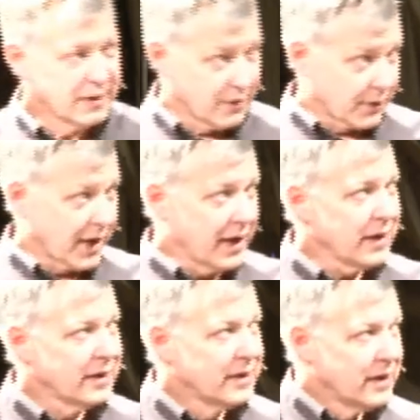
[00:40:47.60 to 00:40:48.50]
Okay?
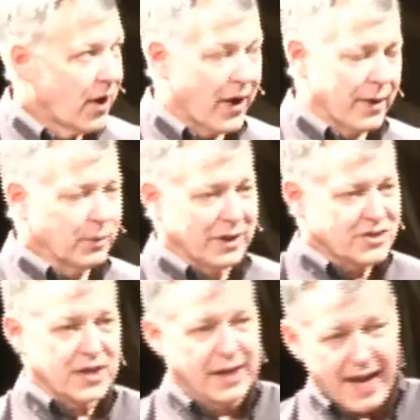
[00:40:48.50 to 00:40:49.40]
All right, well, let's
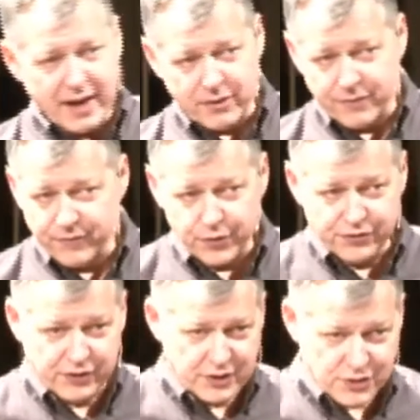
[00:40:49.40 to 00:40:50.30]
get out of the first
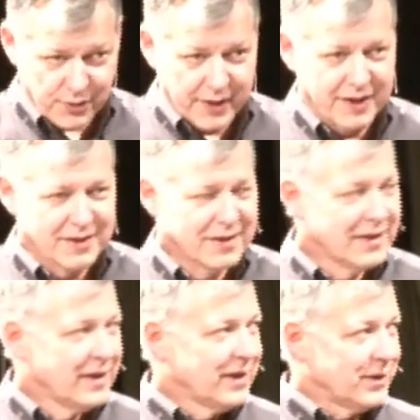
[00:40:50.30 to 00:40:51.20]
century.
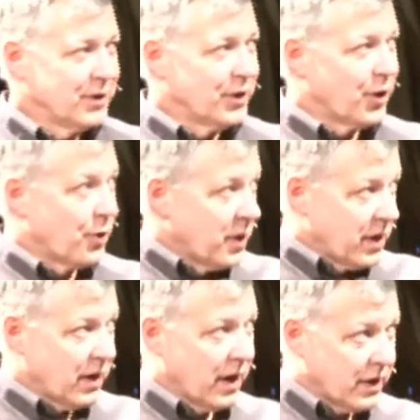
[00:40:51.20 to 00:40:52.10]
You know,
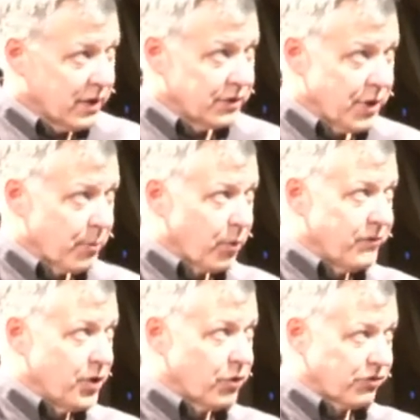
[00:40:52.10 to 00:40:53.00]
a number of
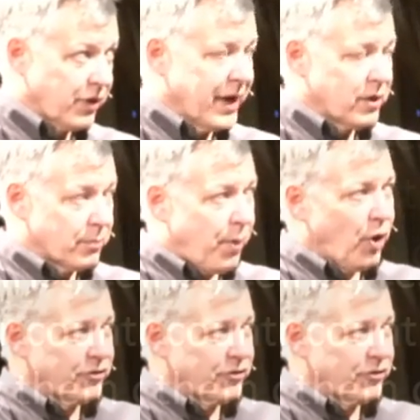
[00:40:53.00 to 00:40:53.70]
years later, Paul